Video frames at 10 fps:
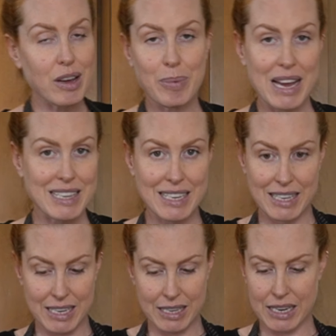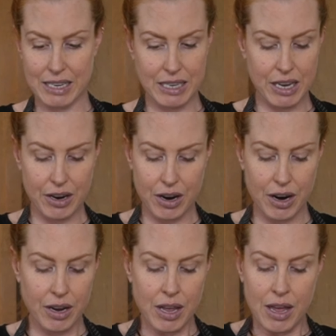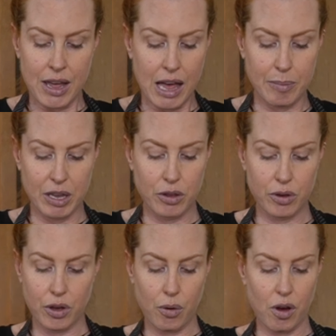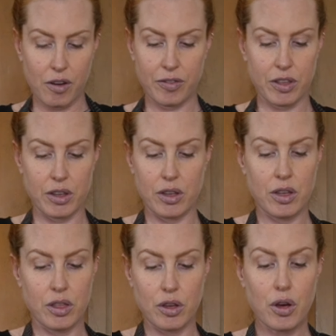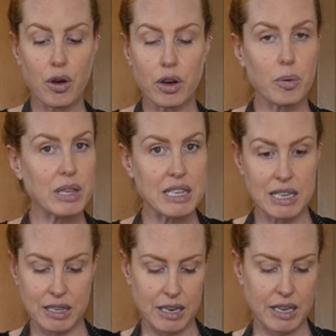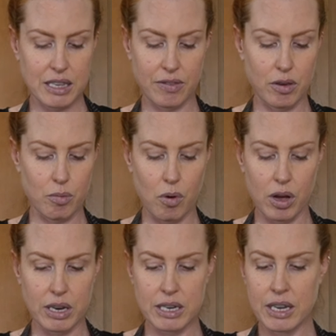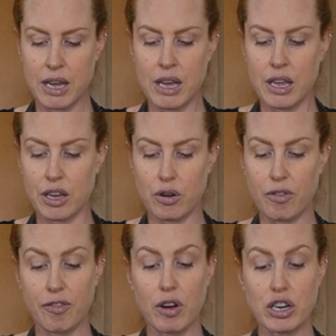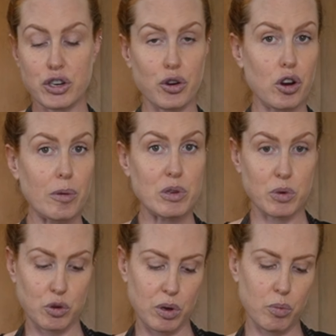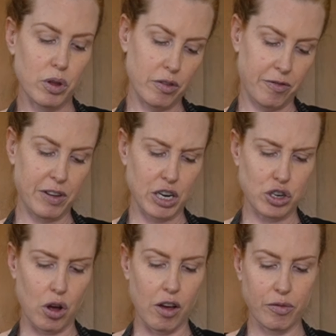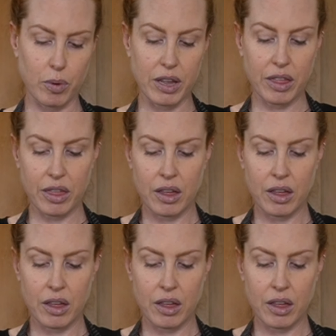basic seasonings here. I mean, you can go off the hook with seasonings if you want, you know, fresh herbs, which we will finish off with